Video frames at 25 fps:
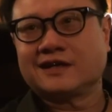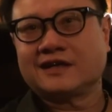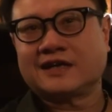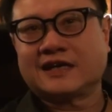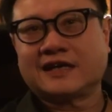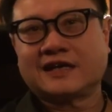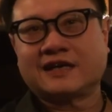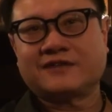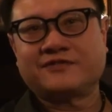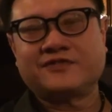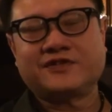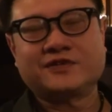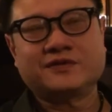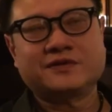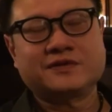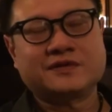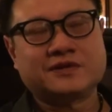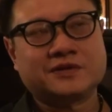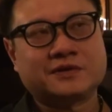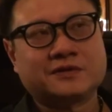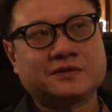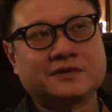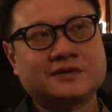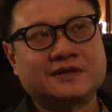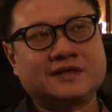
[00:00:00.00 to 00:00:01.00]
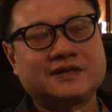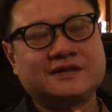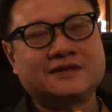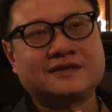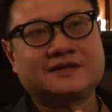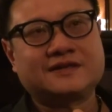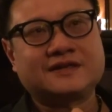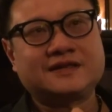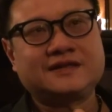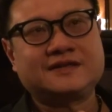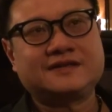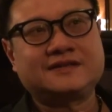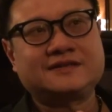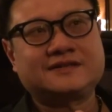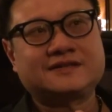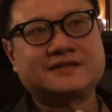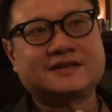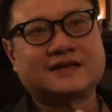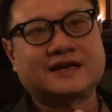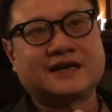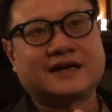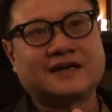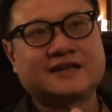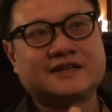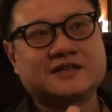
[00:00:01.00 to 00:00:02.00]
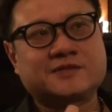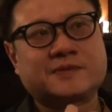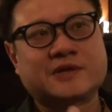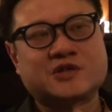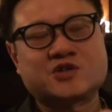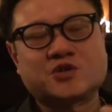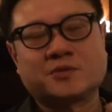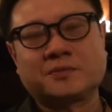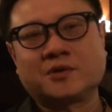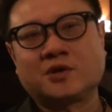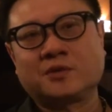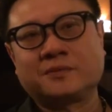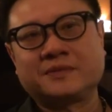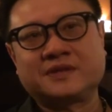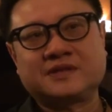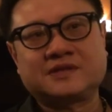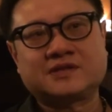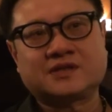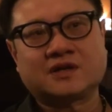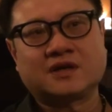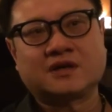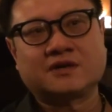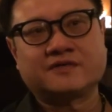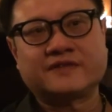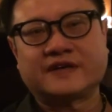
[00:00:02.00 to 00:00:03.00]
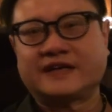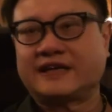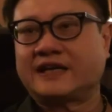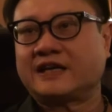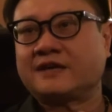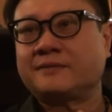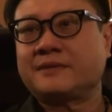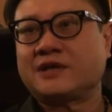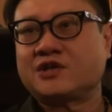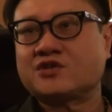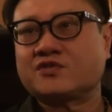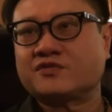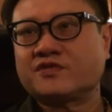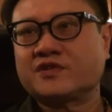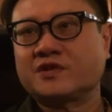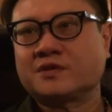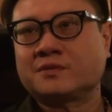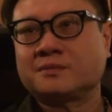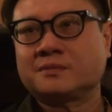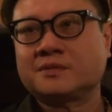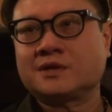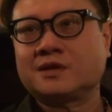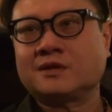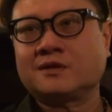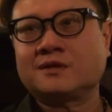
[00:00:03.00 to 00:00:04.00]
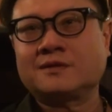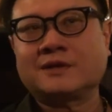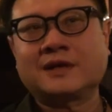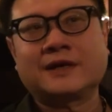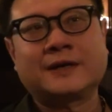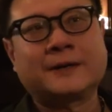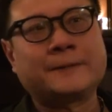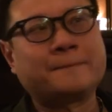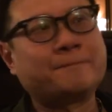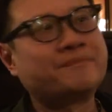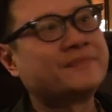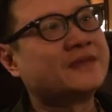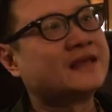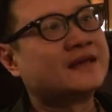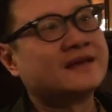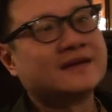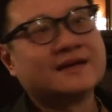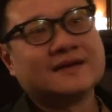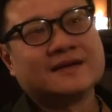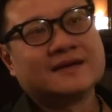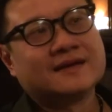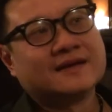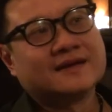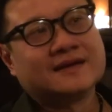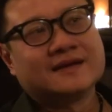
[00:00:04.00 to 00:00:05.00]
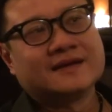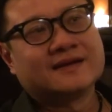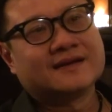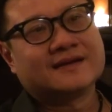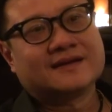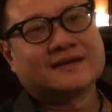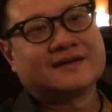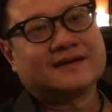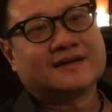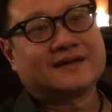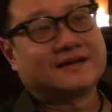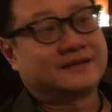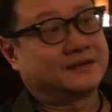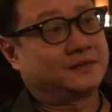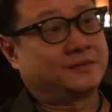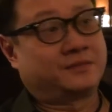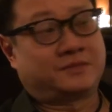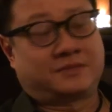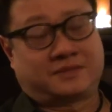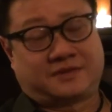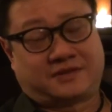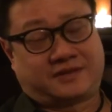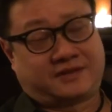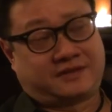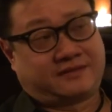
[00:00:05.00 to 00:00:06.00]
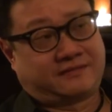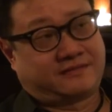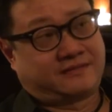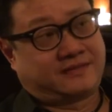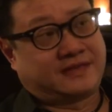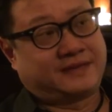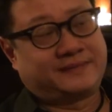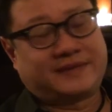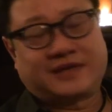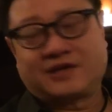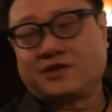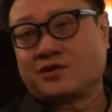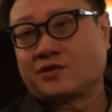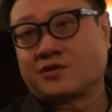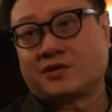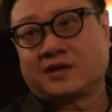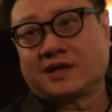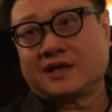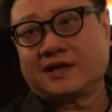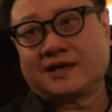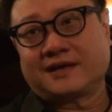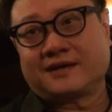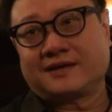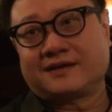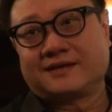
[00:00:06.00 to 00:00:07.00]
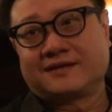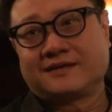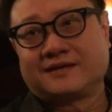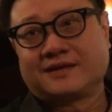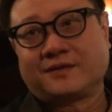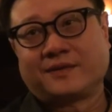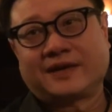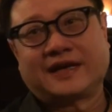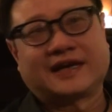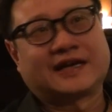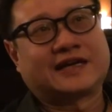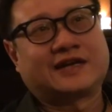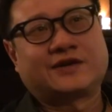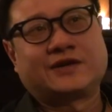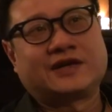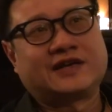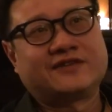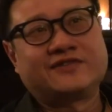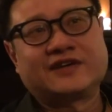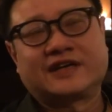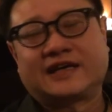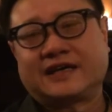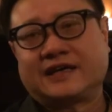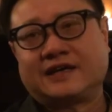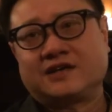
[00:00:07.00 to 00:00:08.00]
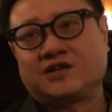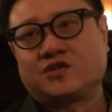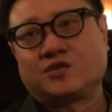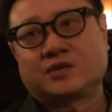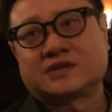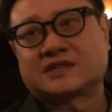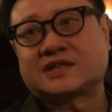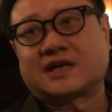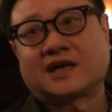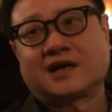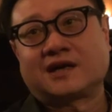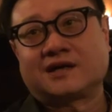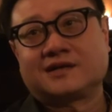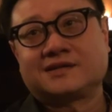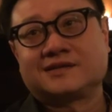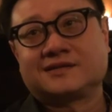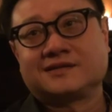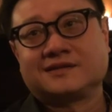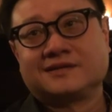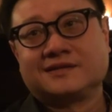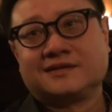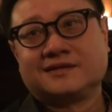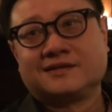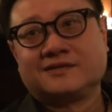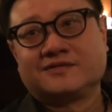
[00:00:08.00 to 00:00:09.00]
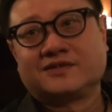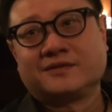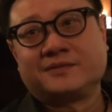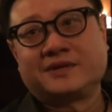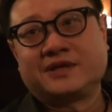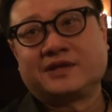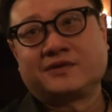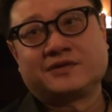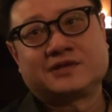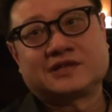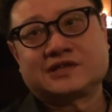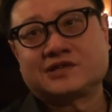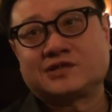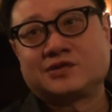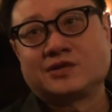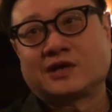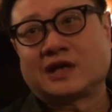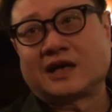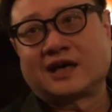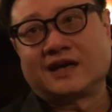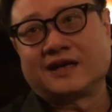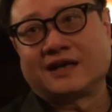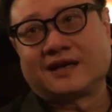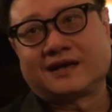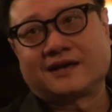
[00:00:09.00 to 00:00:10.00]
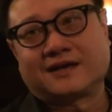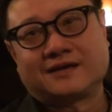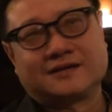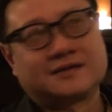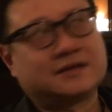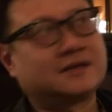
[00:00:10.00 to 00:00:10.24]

And I feel, you know, these are the special moments of an animation film, you know, and they make you cry. The one I could never get into was Cars. For me, they were just too car-like.